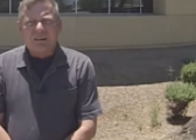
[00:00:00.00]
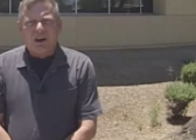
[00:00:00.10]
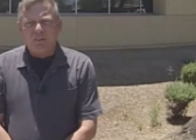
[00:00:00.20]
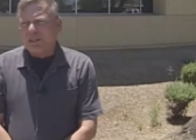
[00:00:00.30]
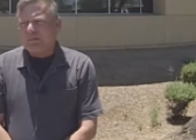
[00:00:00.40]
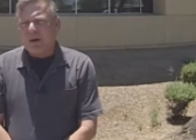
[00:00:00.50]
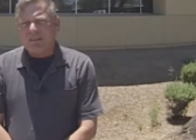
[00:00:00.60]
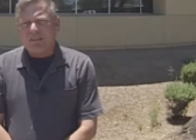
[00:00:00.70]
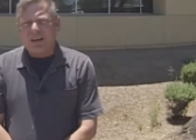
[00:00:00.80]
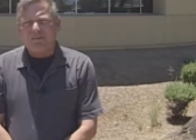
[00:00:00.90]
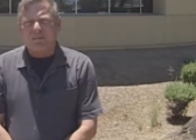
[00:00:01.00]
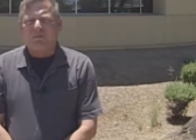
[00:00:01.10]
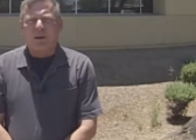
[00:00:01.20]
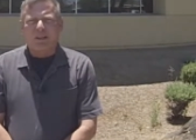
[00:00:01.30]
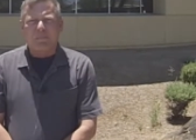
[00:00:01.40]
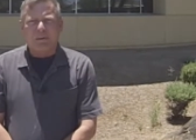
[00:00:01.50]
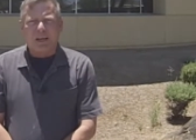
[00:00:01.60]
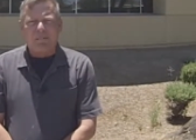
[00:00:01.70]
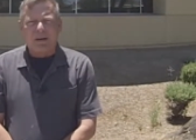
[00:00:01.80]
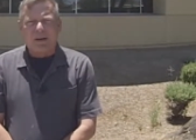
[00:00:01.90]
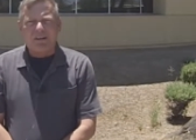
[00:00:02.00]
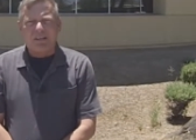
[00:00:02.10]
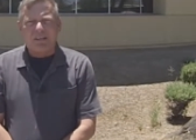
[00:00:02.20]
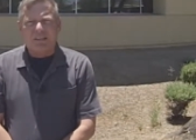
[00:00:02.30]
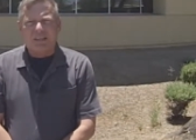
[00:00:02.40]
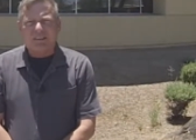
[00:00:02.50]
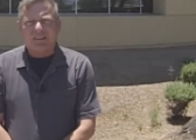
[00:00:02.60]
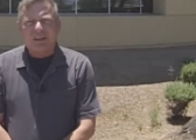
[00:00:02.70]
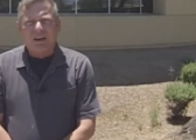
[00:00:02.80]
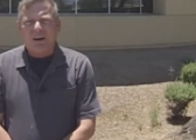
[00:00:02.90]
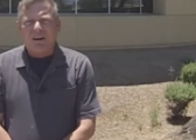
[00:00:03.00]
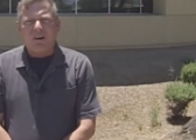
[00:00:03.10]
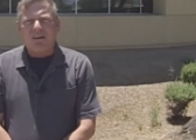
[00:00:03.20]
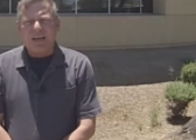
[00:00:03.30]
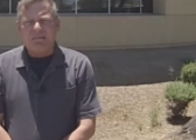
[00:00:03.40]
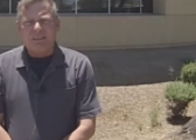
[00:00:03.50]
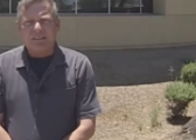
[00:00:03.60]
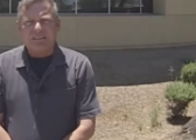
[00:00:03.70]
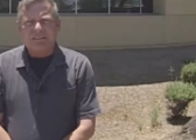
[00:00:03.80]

All these protests in front of the Planned Parenthood clinics are all empty.